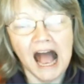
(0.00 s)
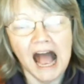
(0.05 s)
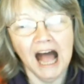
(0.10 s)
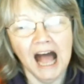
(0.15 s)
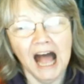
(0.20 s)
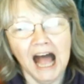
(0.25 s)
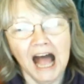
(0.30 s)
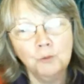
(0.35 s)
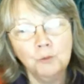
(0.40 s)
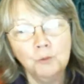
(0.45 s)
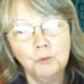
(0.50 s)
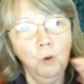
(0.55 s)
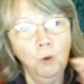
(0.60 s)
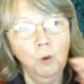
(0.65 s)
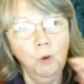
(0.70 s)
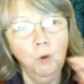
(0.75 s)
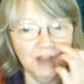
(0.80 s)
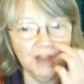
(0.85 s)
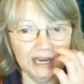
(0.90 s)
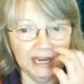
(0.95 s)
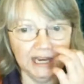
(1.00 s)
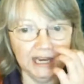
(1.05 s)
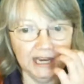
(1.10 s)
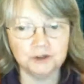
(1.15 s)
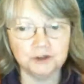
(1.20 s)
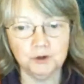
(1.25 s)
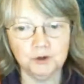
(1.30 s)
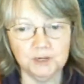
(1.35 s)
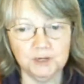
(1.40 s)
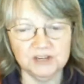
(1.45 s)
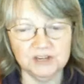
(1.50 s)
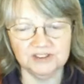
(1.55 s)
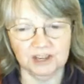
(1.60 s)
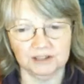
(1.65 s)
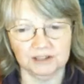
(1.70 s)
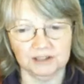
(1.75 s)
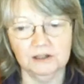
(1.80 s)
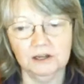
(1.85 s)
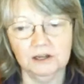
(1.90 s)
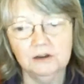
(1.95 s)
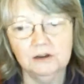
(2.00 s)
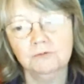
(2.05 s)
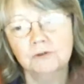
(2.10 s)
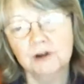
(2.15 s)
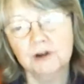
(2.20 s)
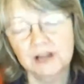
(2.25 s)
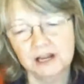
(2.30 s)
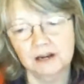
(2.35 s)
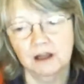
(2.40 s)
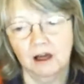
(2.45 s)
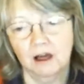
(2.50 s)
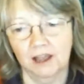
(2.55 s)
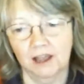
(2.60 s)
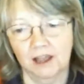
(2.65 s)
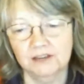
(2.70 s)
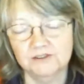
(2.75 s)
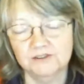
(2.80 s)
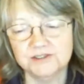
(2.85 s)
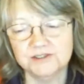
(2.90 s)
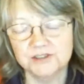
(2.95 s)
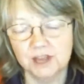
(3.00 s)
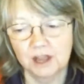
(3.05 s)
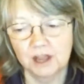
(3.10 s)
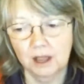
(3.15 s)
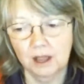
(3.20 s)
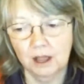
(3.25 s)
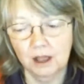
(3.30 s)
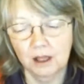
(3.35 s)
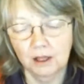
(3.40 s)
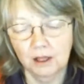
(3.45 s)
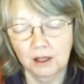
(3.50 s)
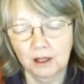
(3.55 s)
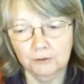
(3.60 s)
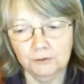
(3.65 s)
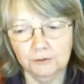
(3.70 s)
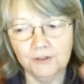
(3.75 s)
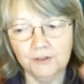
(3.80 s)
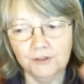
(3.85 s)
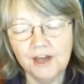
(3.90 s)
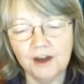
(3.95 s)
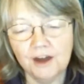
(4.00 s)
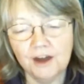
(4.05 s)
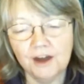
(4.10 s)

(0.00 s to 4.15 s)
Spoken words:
And at what age do we suddenly realize that there are